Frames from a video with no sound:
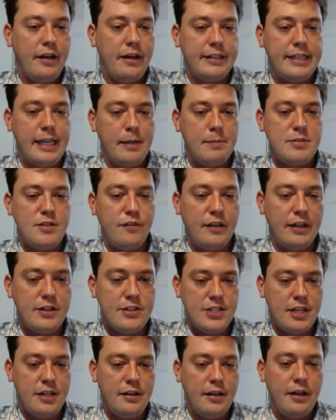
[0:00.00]
games of
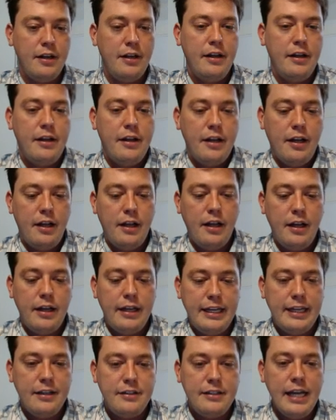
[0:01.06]
theirs in.
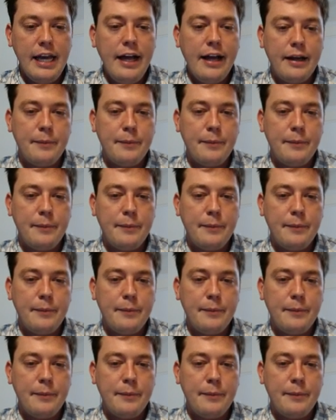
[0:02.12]
And yeah,